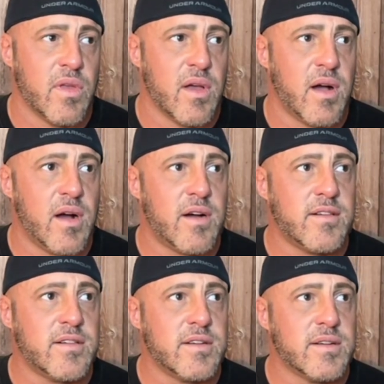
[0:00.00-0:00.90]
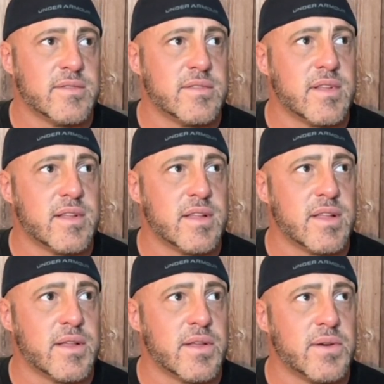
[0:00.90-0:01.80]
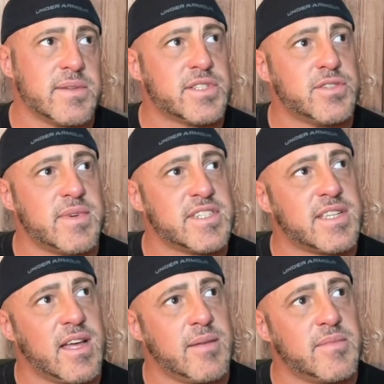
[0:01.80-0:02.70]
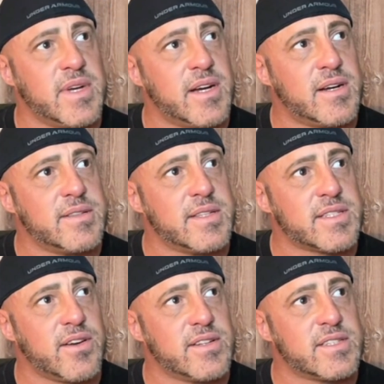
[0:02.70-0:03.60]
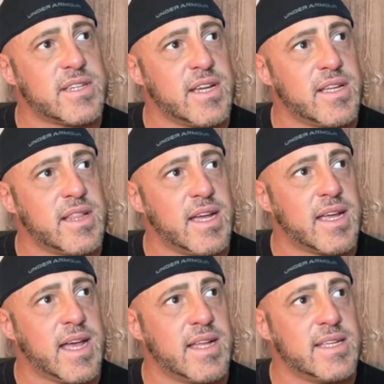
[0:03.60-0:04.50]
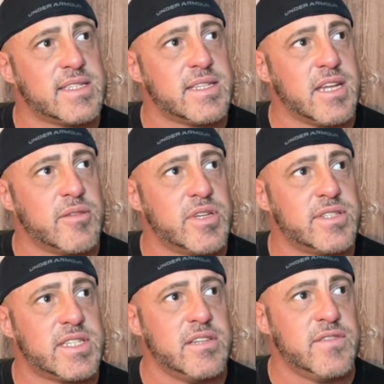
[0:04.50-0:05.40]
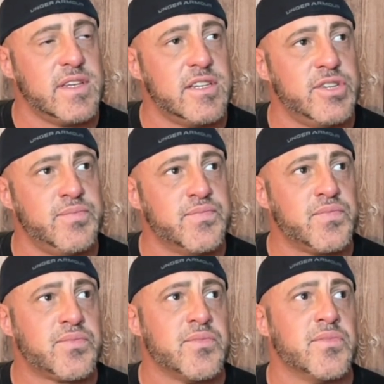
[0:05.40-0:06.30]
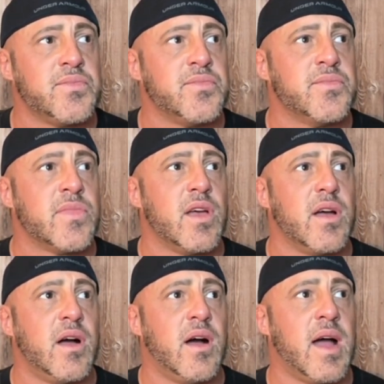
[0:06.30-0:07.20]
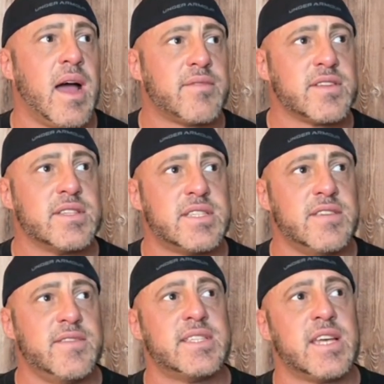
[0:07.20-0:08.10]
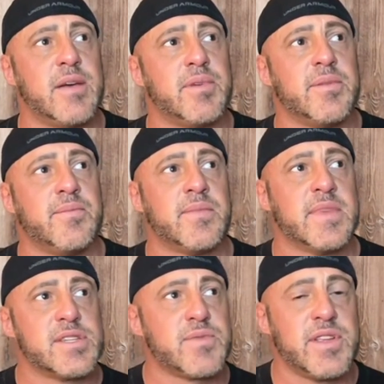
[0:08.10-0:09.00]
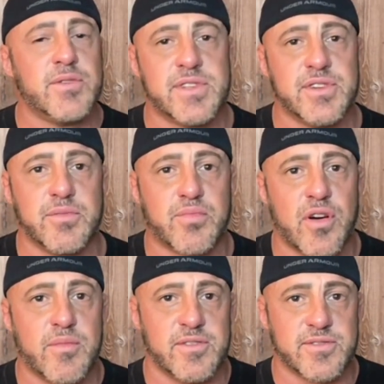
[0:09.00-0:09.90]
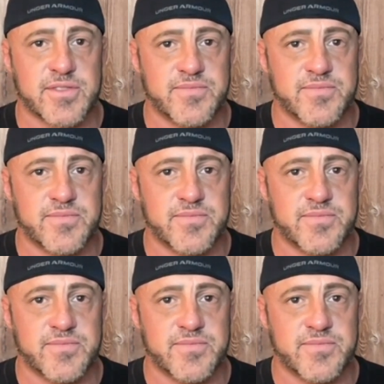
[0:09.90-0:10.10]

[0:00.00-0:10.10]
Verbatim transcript: Um, well, too much time. Uh, that's hard to say. Like at E C W T V, uh, after the T V taping is when you would do your promos.